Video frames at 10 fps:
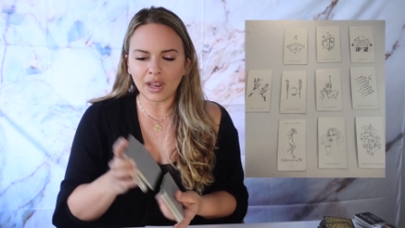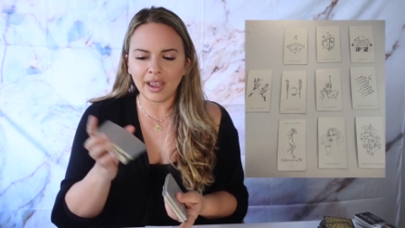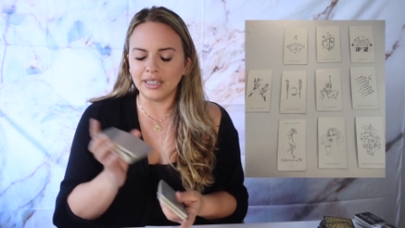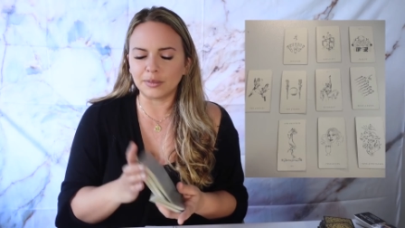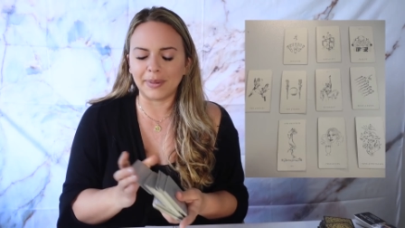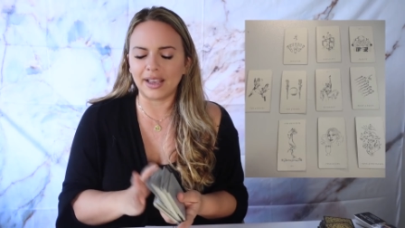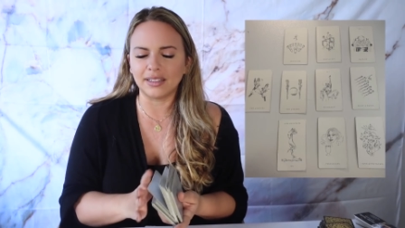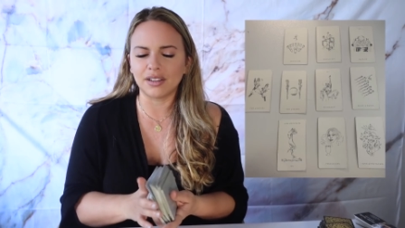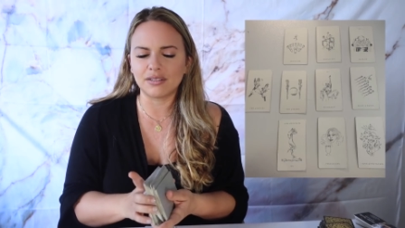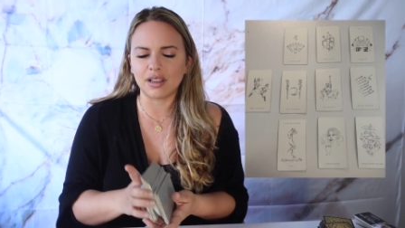and it's
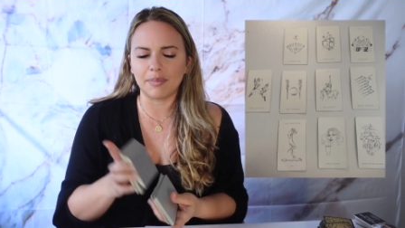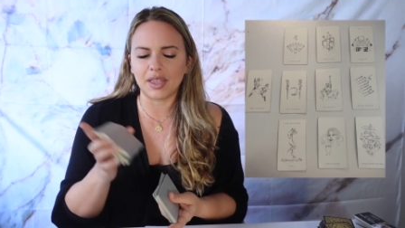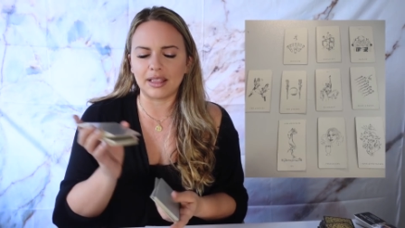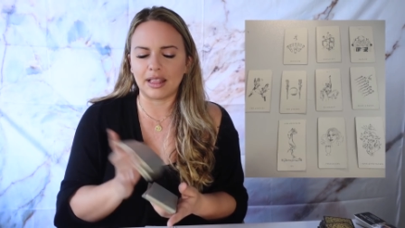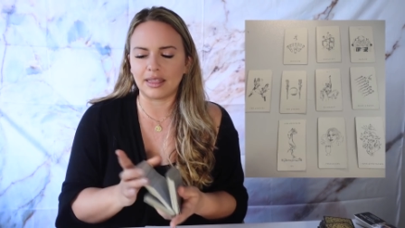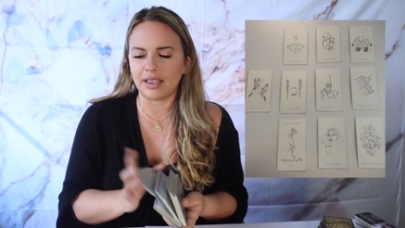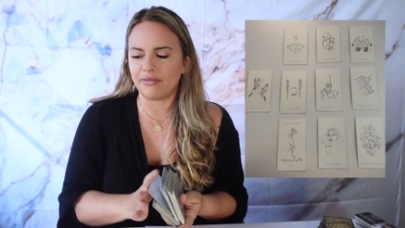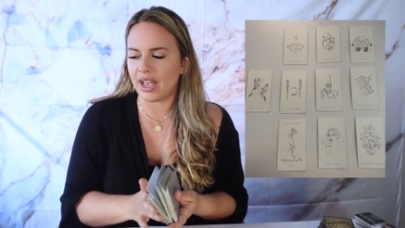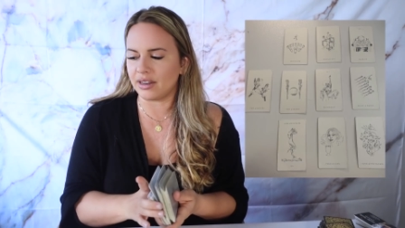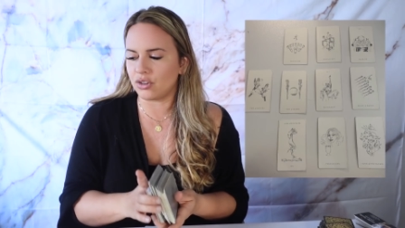because of something that they've
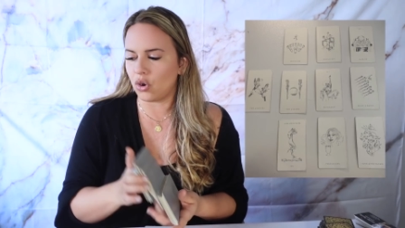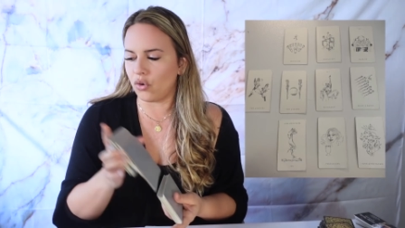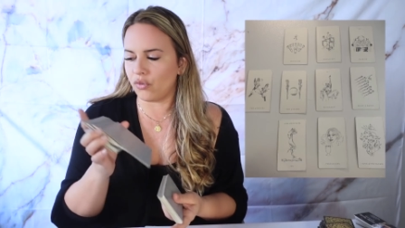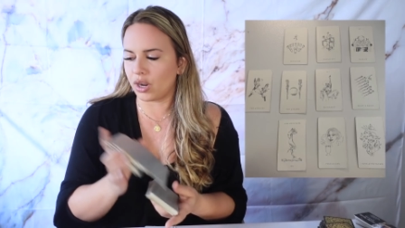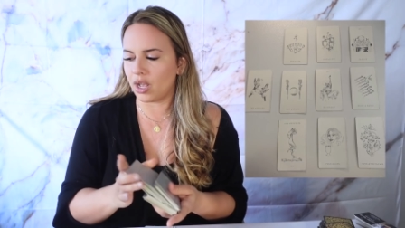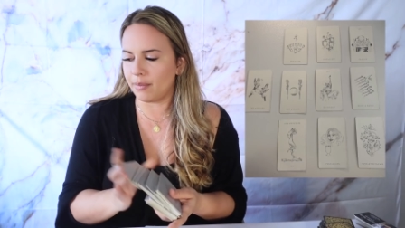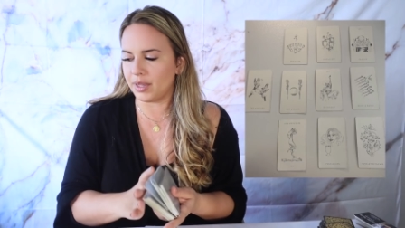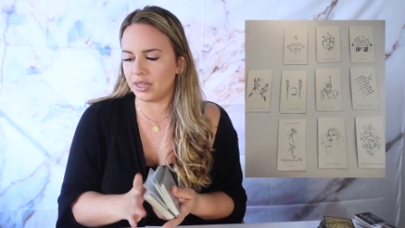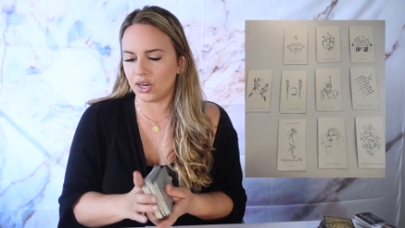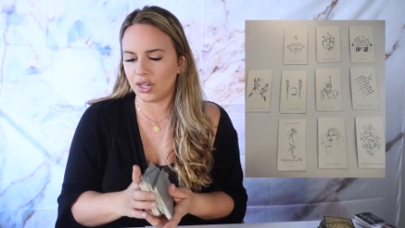had to overcome
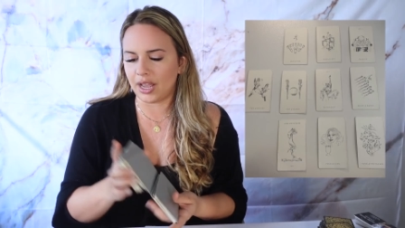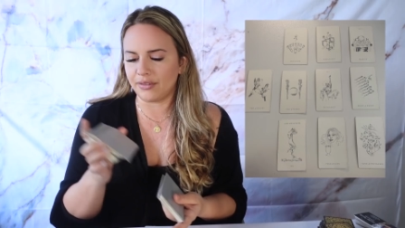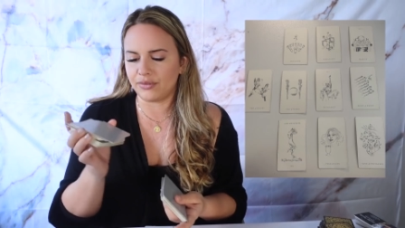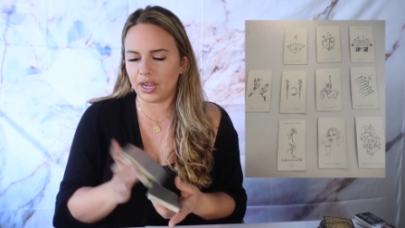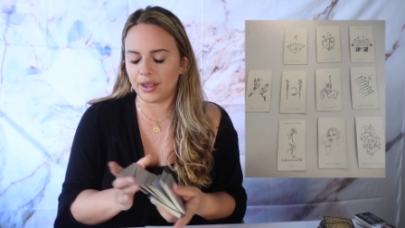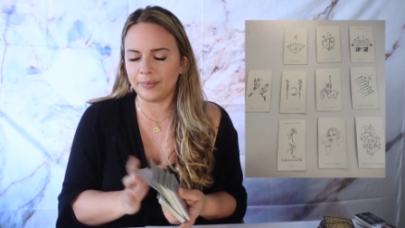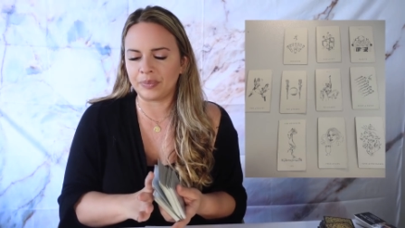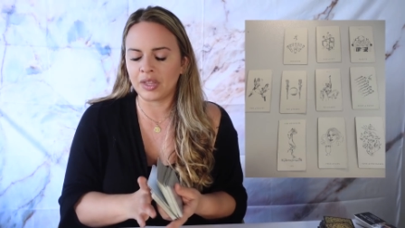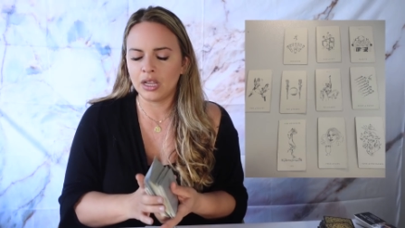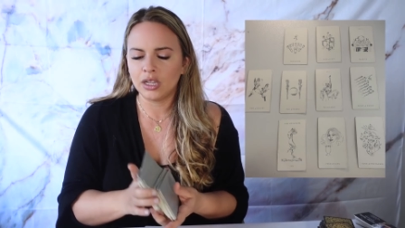in their lifetime.
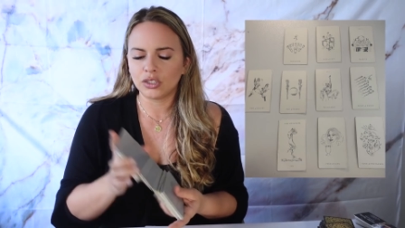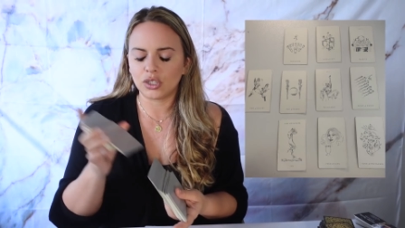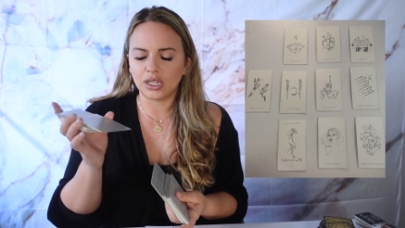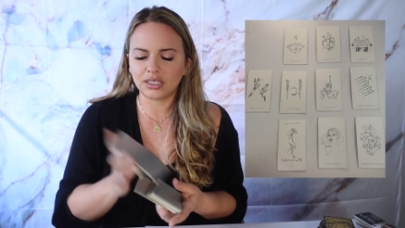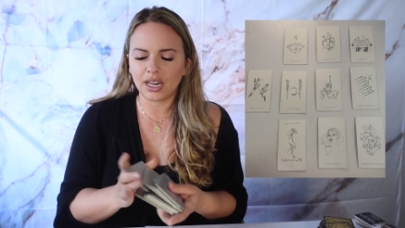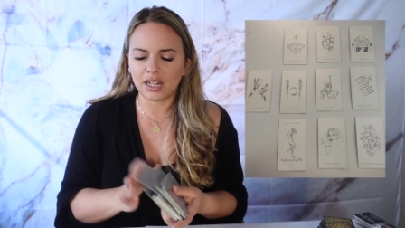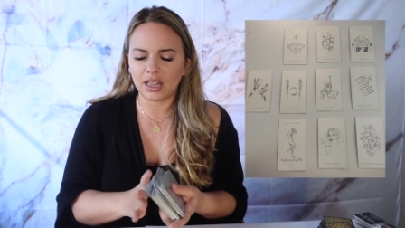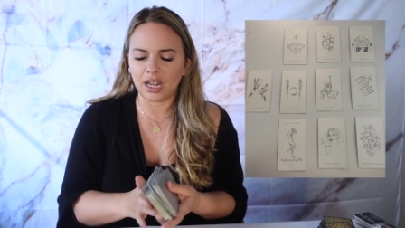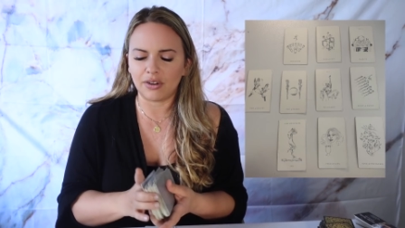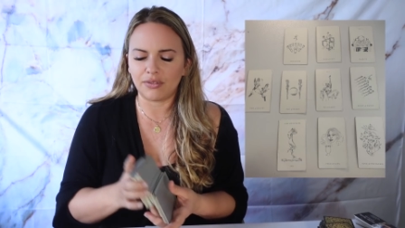So let's get a
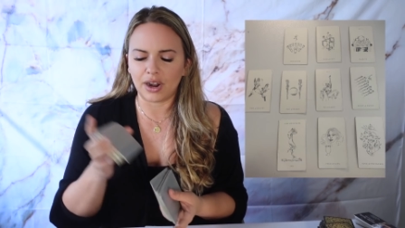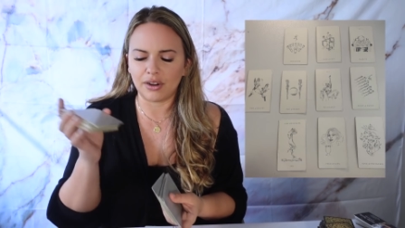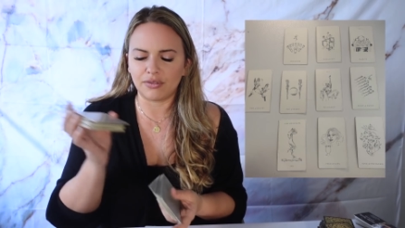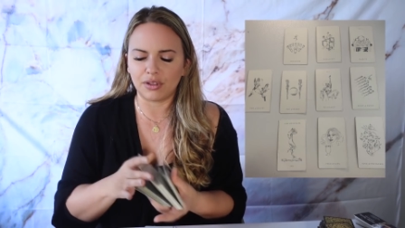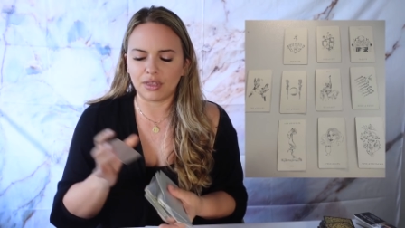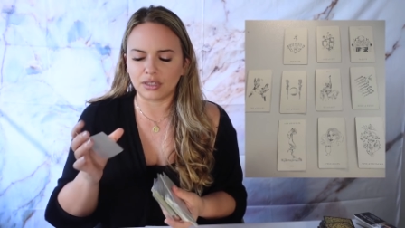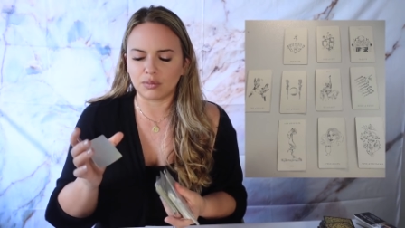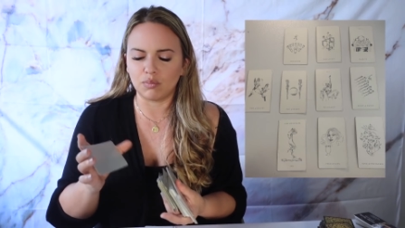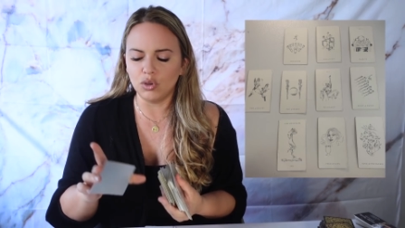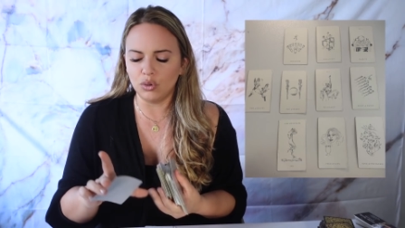clarifier for this
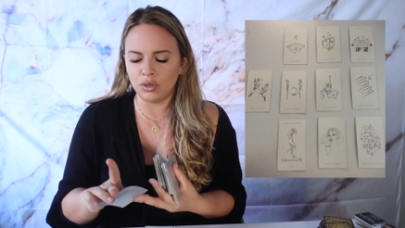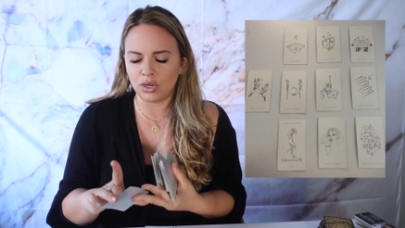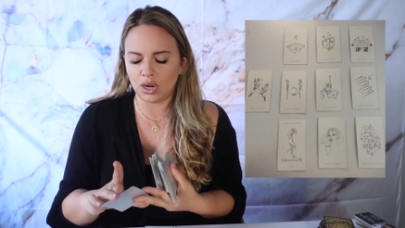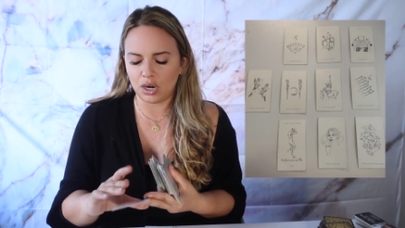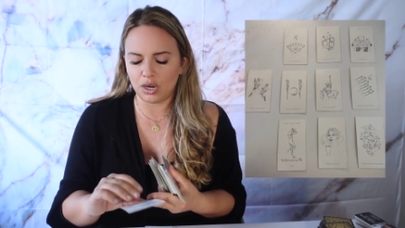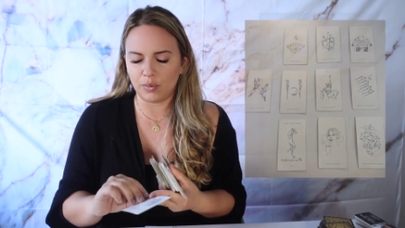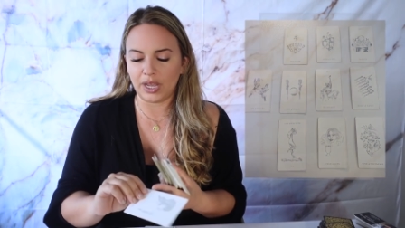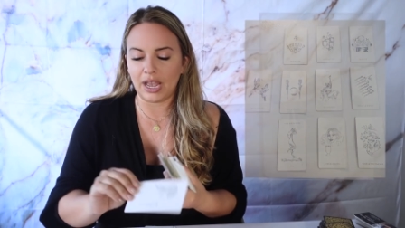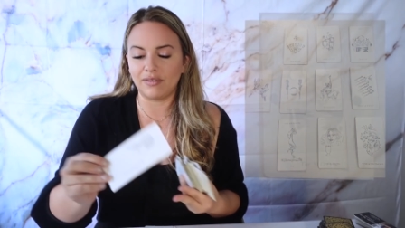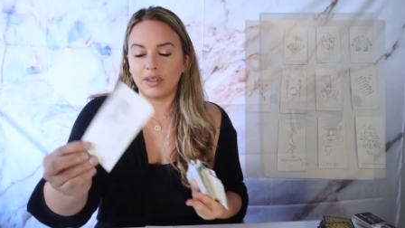Moon card. We
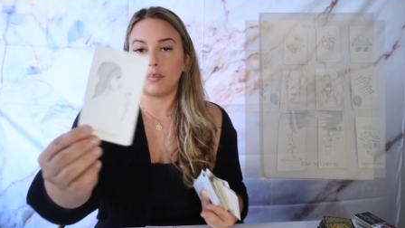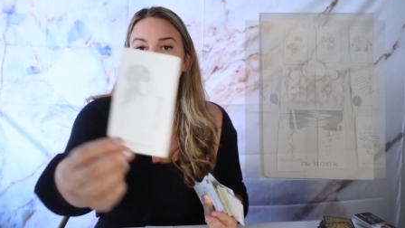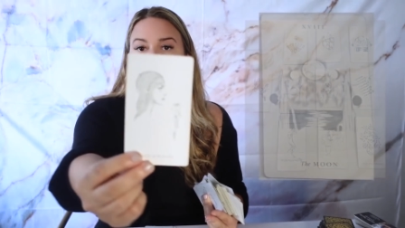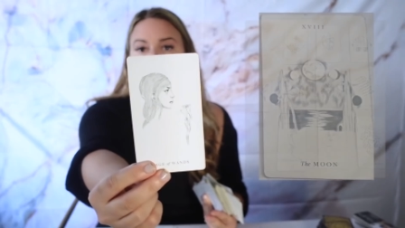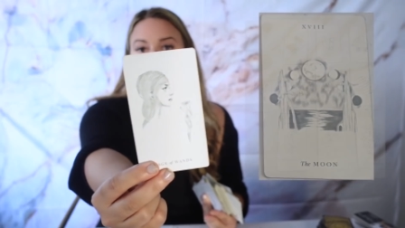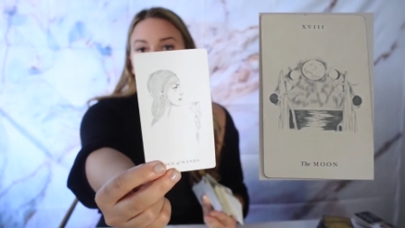have the Page